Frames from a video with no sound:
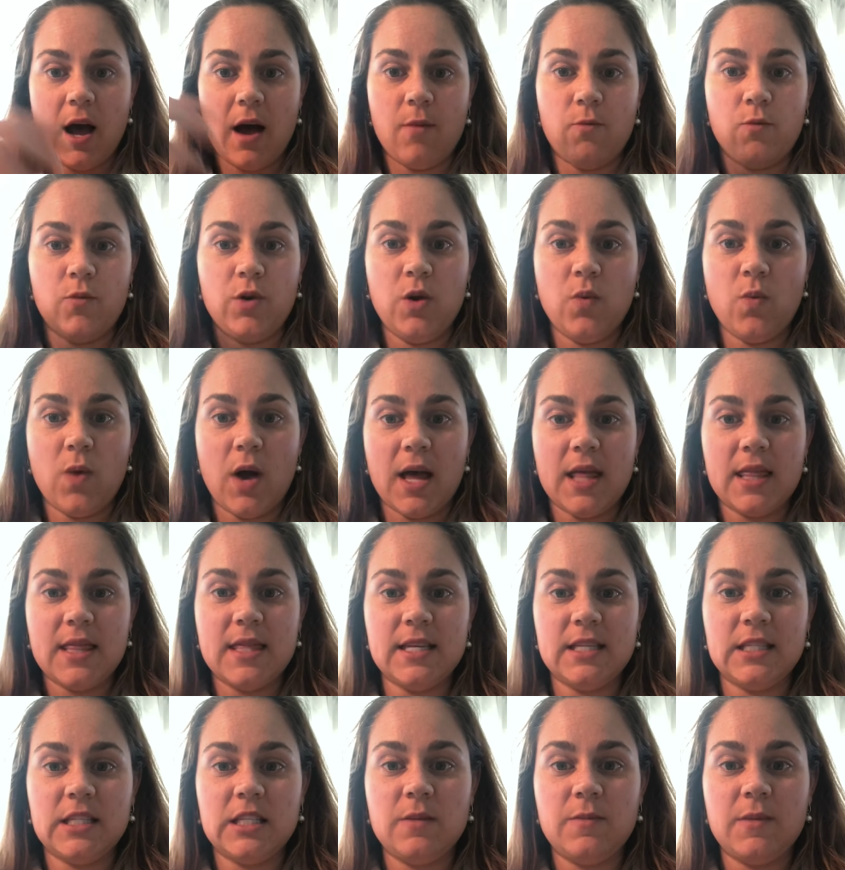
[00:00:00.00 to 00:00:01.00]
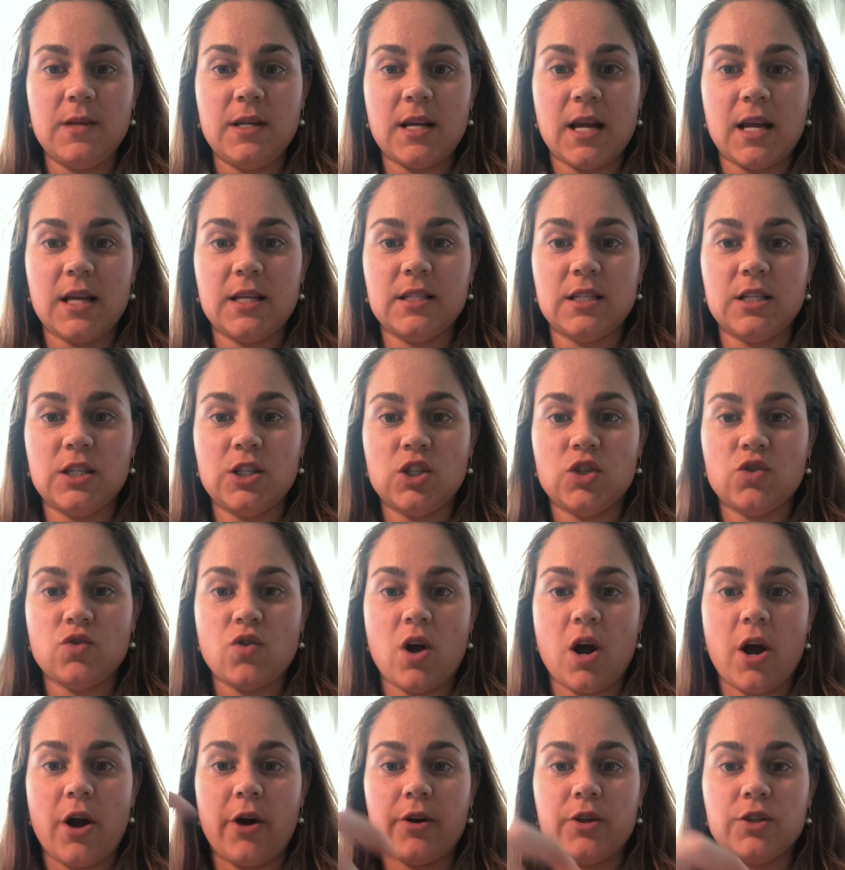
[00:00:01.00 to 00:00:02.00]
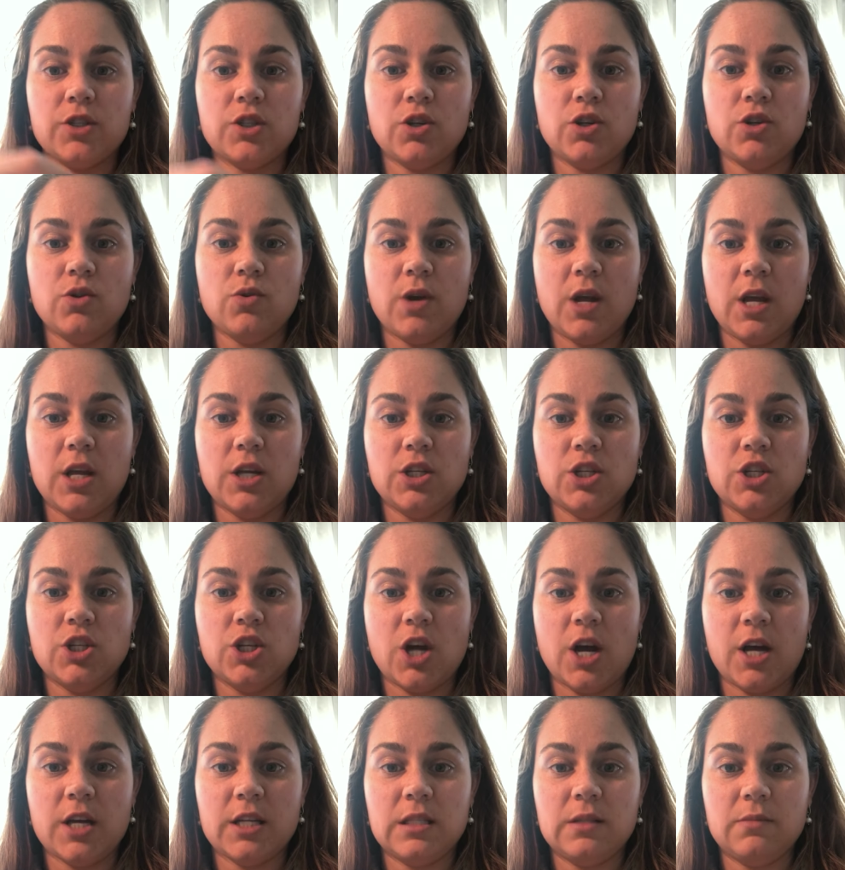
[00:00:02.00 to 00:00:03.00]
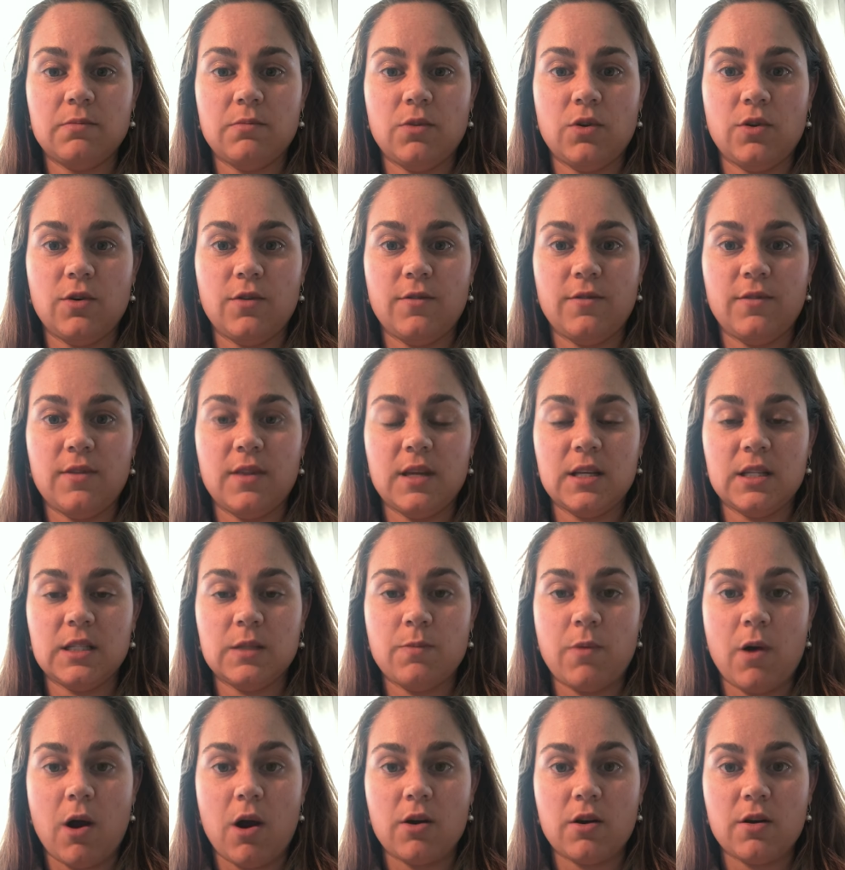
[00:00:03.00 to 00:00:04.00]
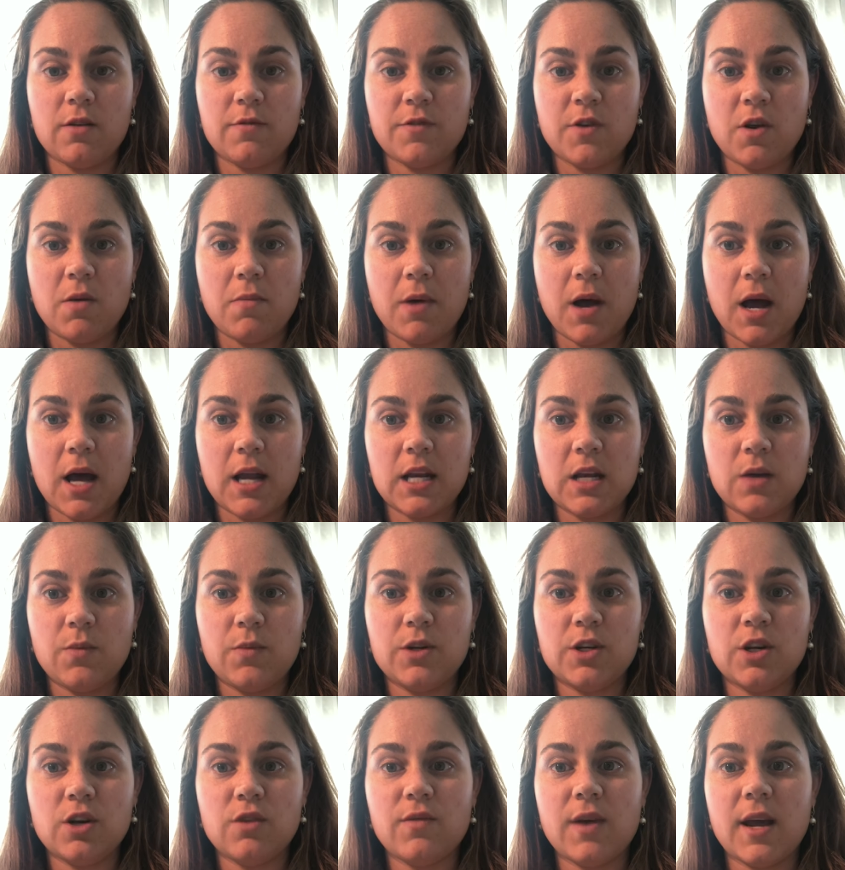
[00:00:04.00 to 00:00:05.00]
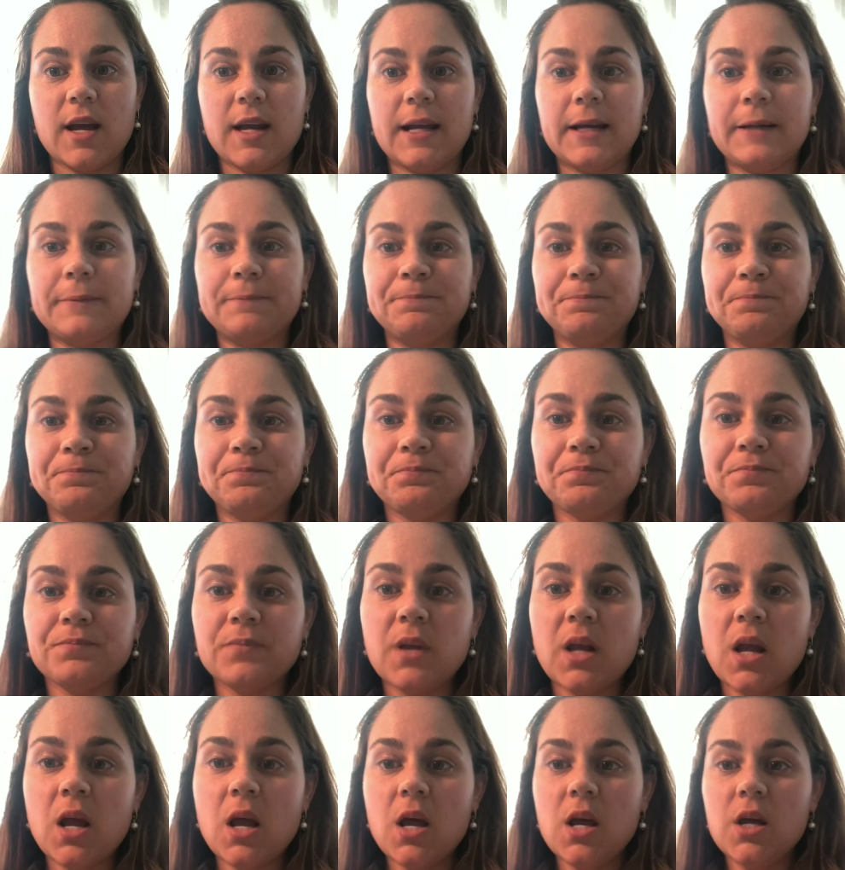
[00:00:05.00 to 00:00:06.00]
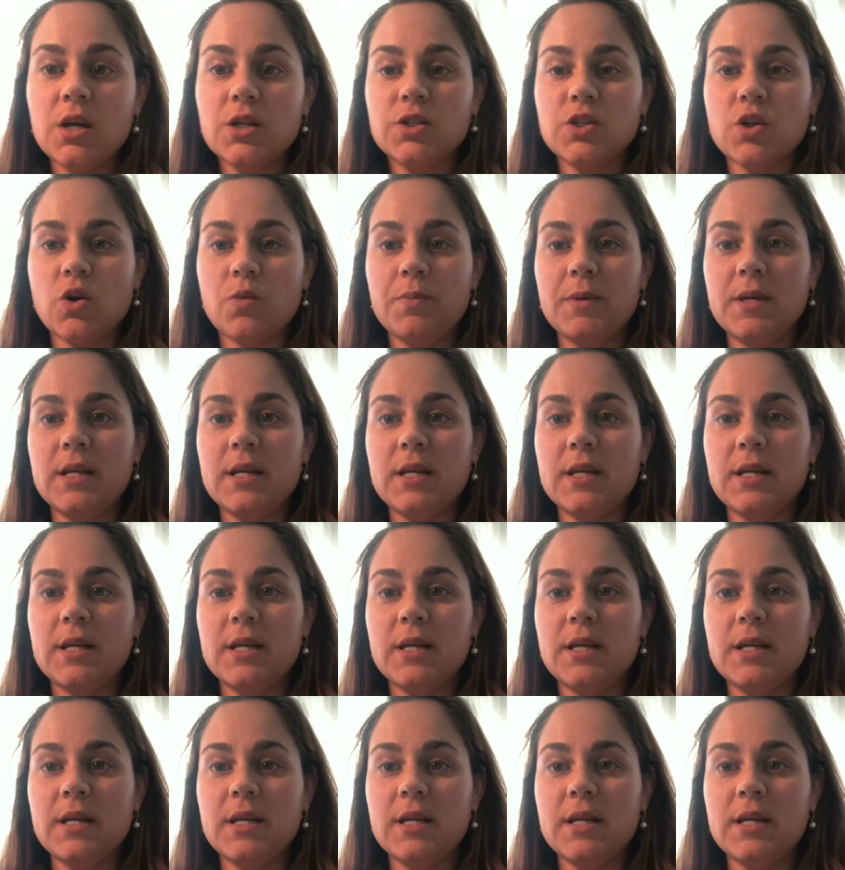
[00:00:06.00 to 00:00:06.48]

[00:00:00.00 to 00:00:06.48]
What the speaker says: we want this to be nice and strong so you can just move this part of your body when you're writing. So